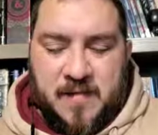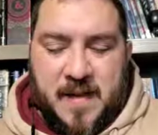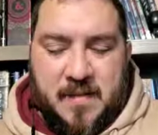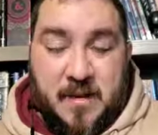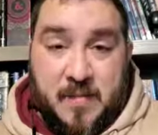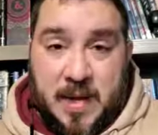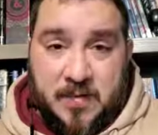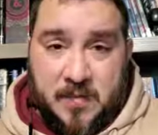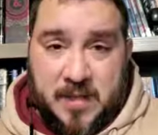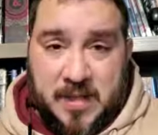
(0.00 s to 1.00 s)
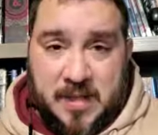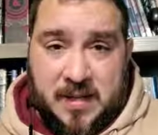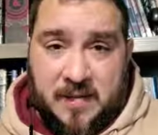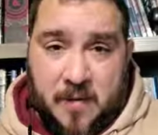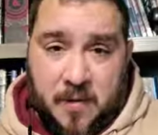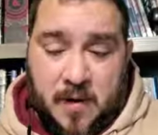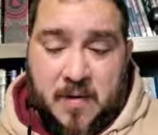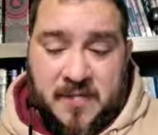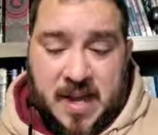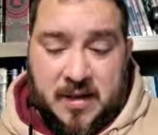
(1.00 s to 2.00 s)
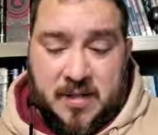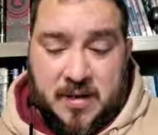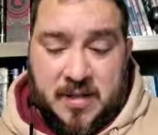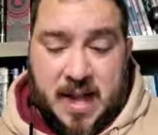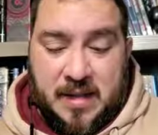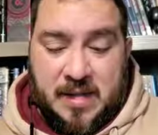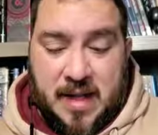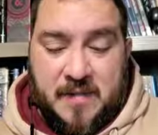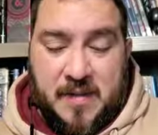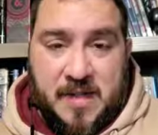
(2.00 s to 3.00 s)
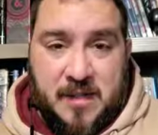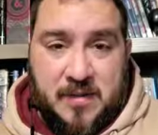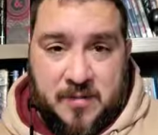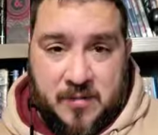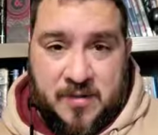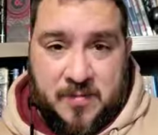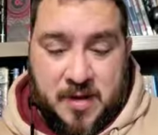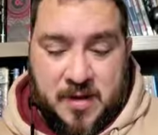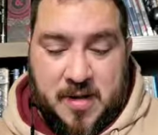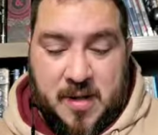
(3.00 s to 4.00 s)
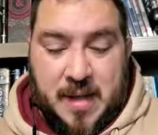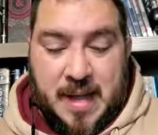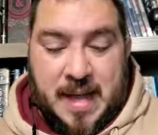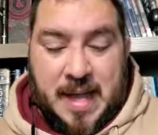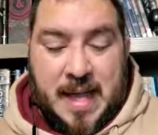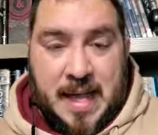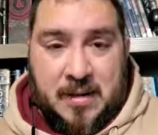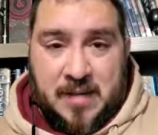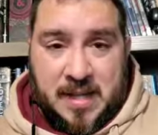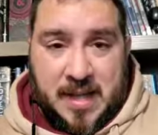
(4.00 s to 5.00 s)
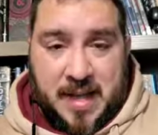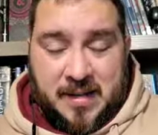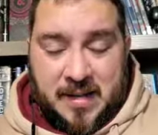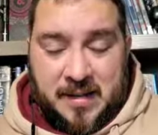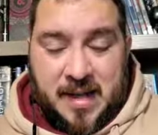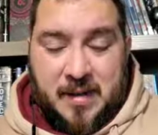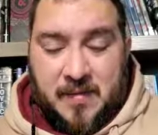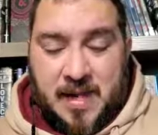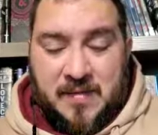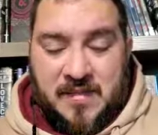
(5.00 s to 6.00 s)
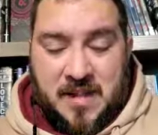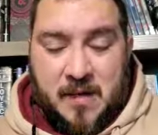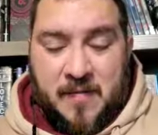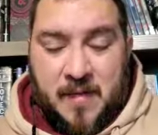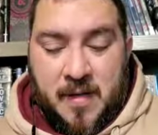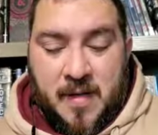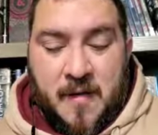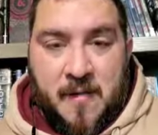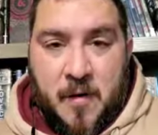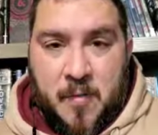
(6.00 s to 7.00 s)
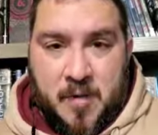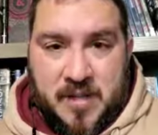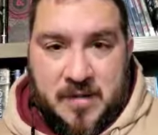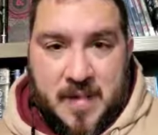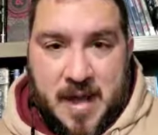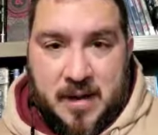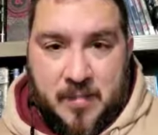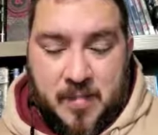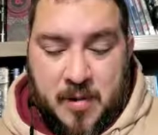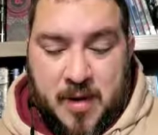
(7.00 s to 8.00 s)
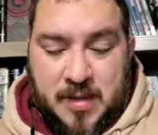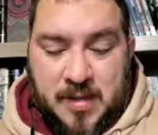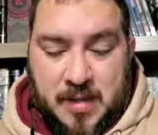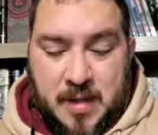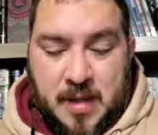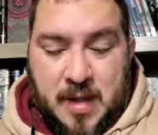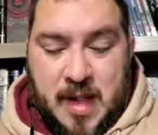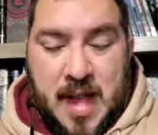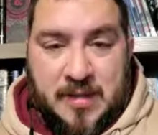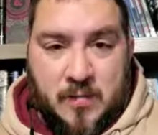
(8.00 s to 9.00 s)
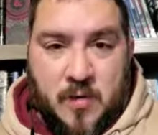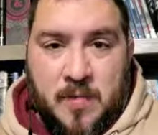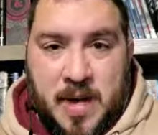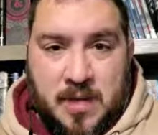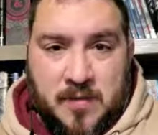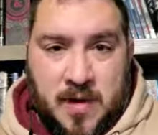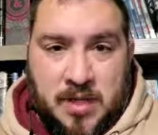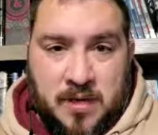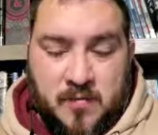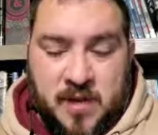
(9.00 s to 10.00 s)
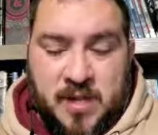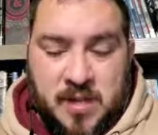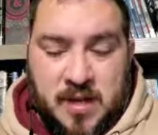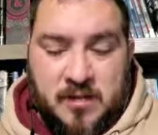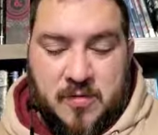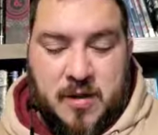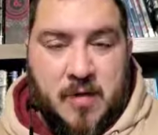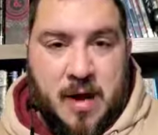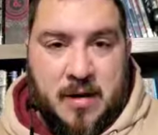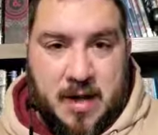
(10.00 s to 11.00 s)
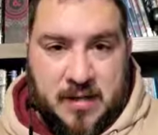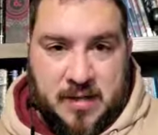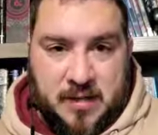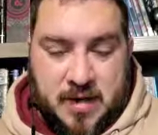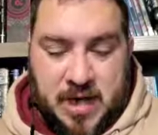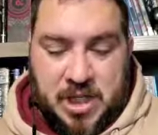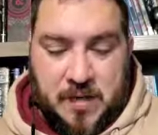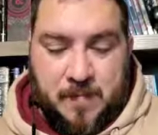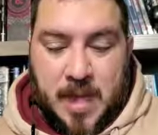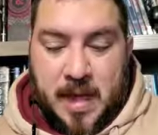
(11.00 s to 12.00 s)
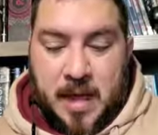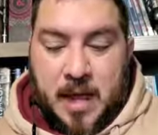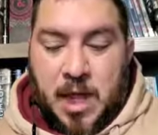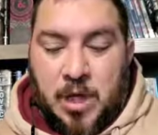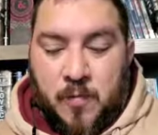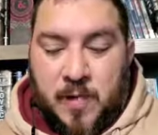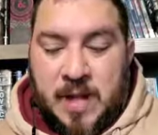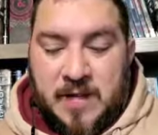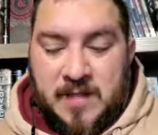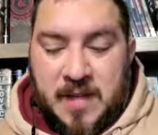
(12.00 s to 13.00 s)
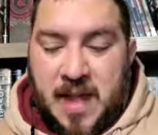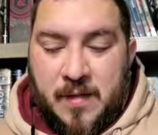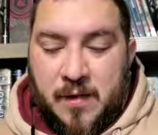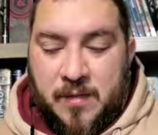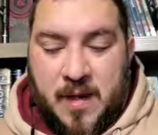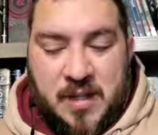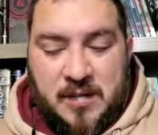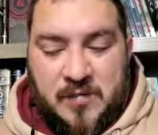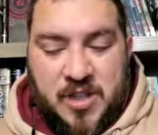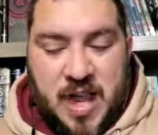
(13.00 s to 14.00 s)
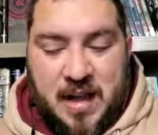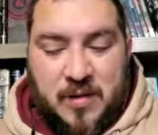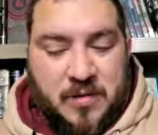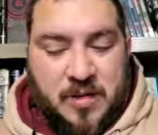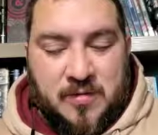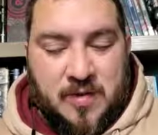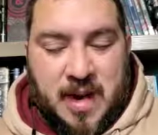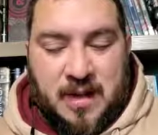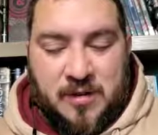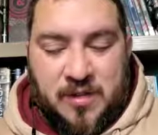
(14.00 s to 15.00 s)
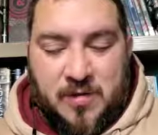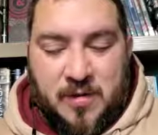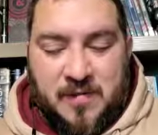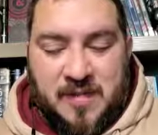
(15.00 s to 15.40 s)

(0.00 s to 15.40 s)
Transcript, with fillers: found on page 164 of Xanathar's Guide to Everything Sourcebook. Here's the text it's got a range of self, verbal, and somatic components, has a one minute duration, which does require concentration. You weave together threads of shadow to create a sword of